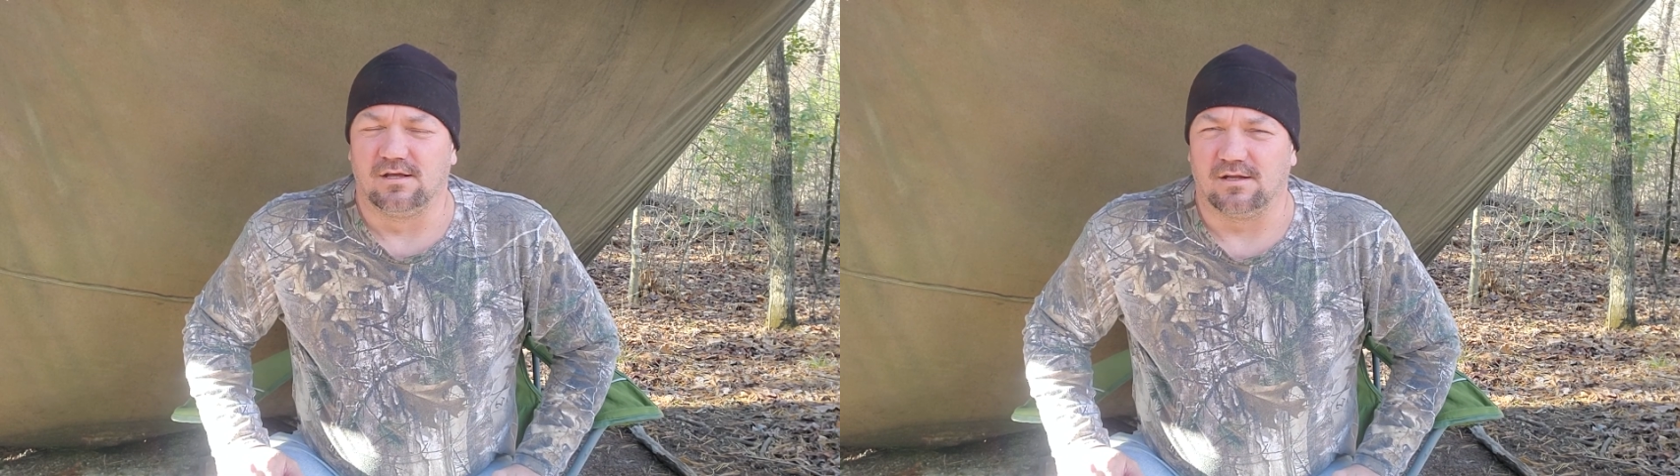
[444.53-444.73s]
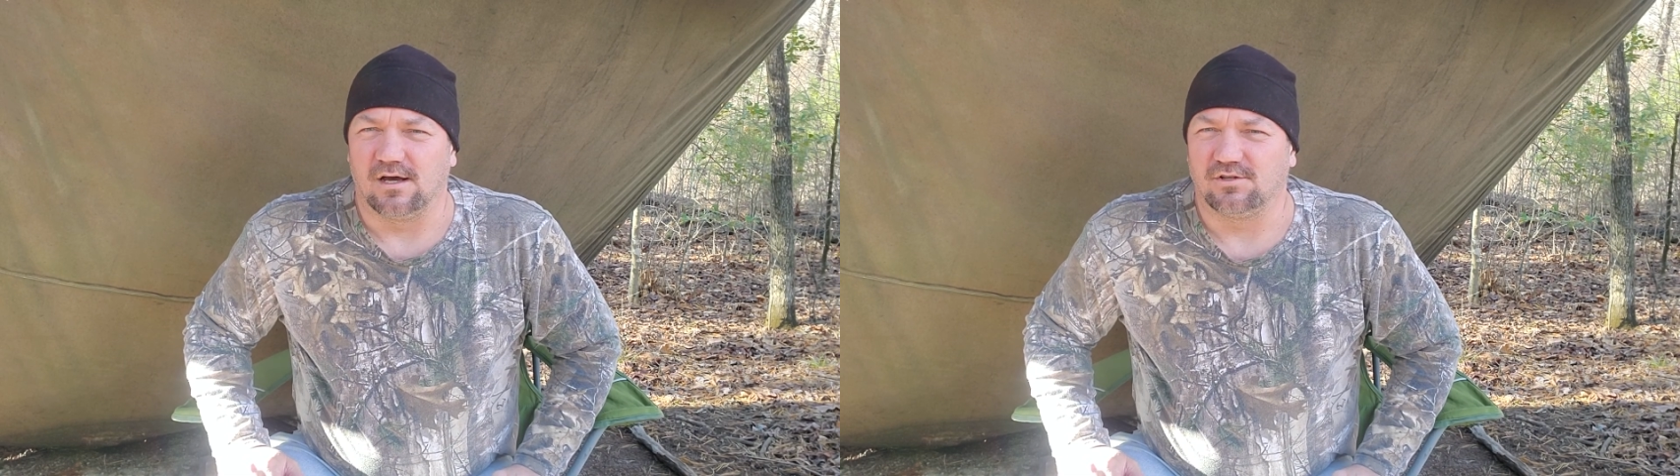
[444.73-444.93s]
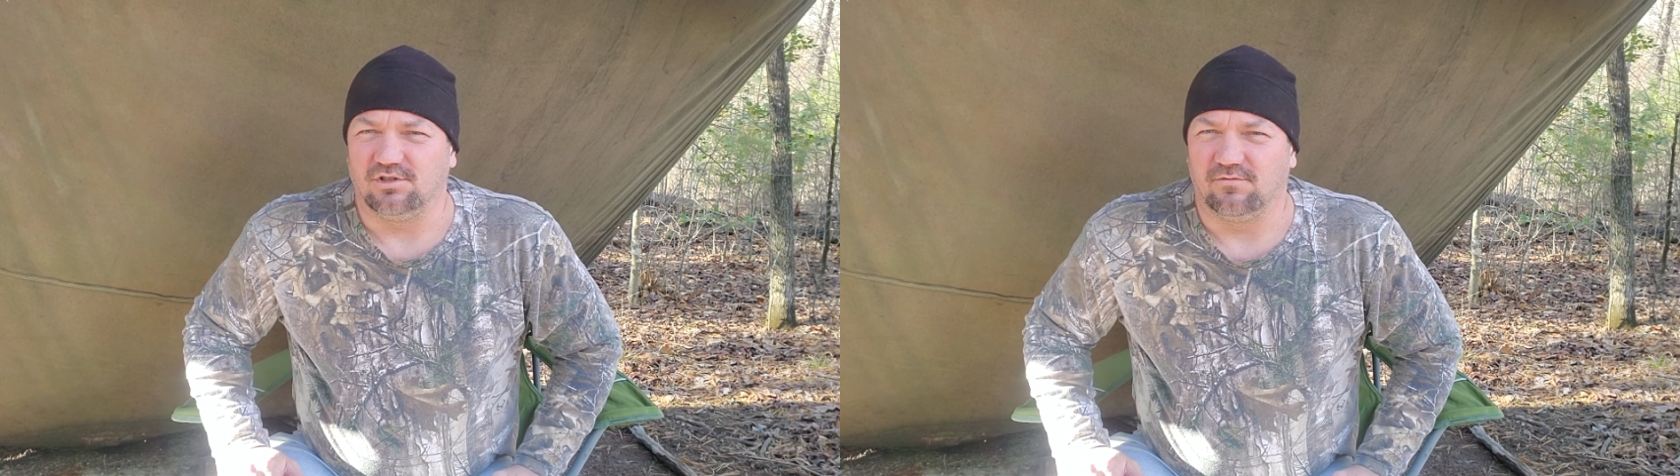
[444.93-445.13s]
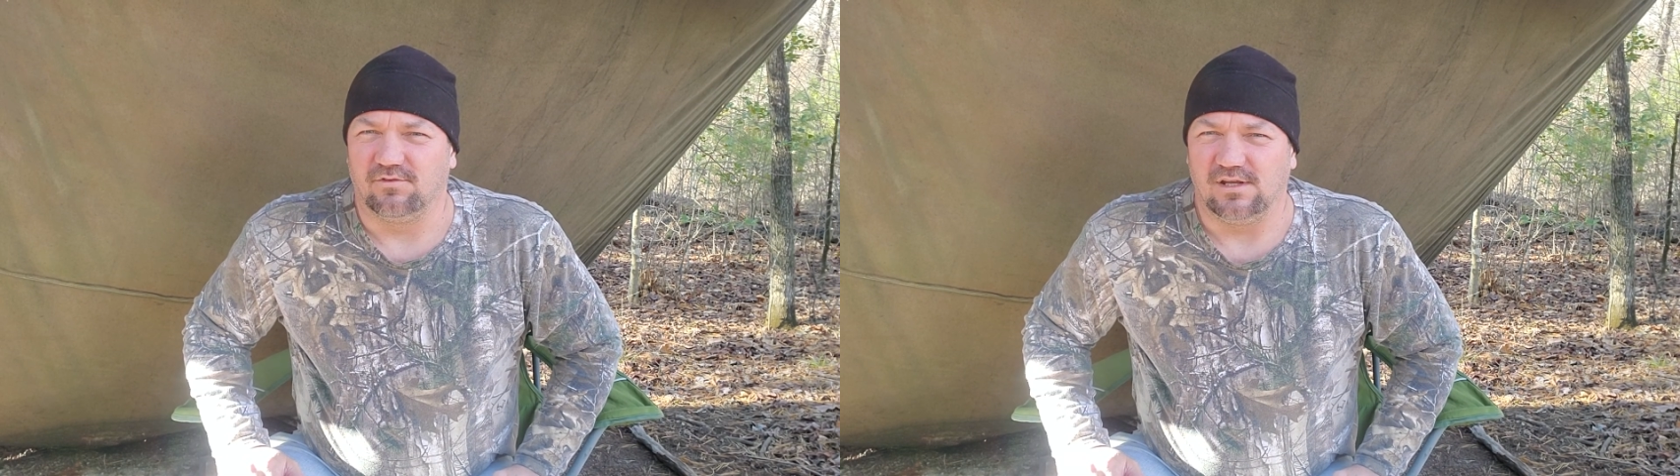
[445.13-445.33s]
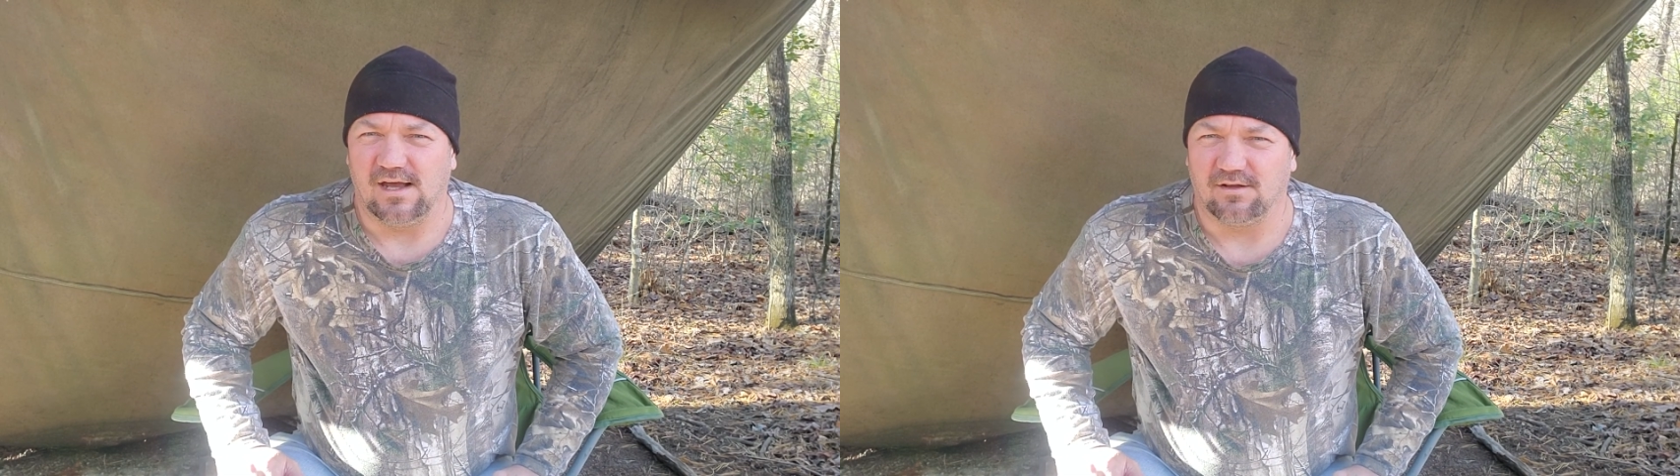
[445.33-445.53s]
of
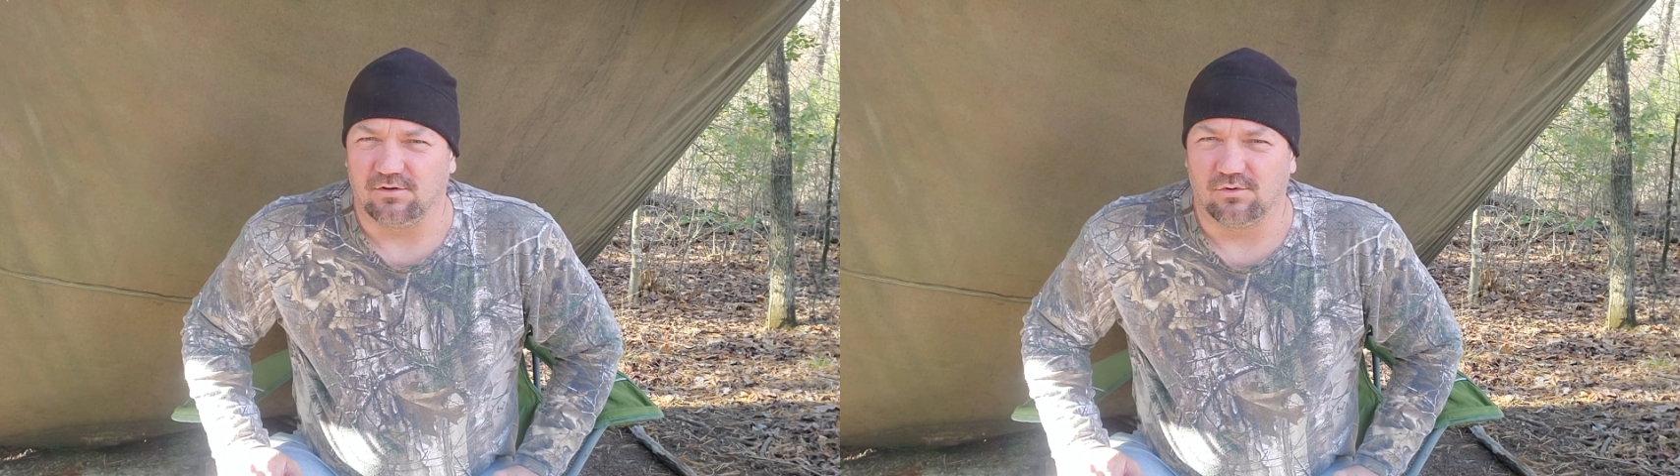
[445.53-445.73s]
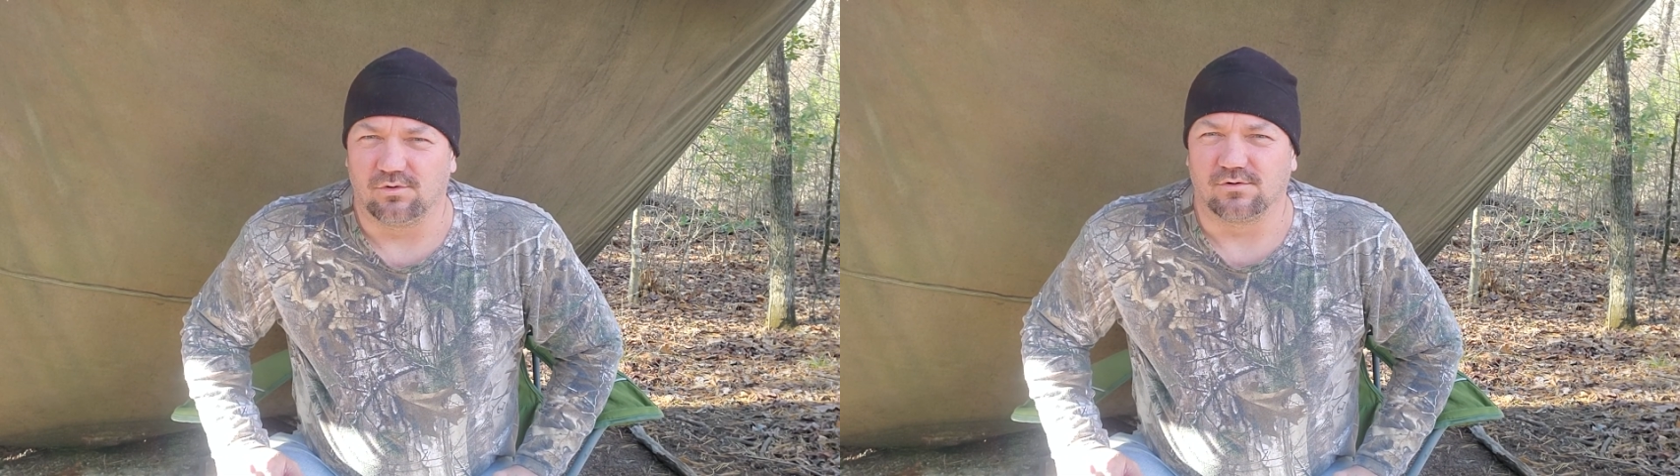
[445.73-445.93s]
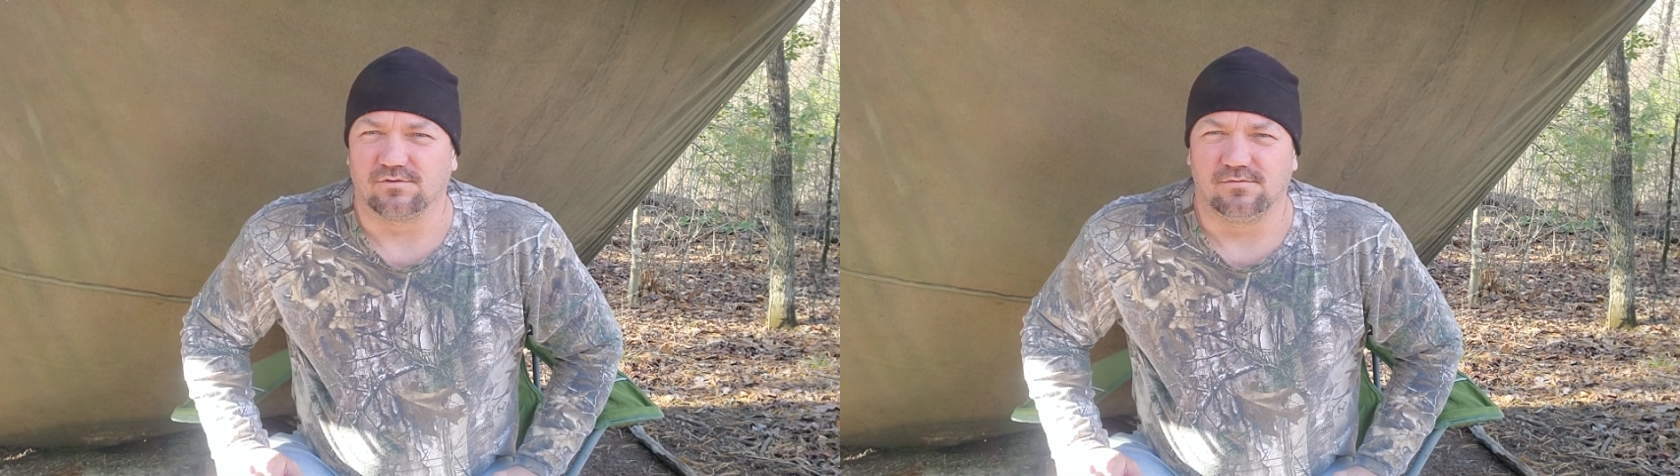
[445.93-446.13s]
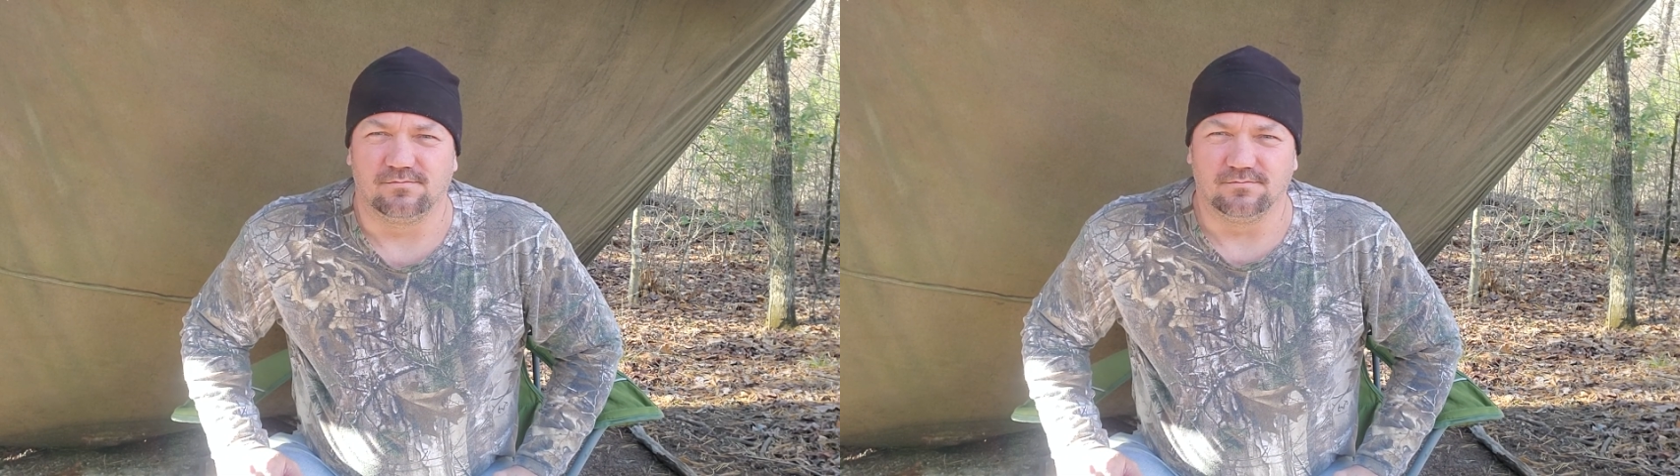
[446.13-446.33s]
the outdoors,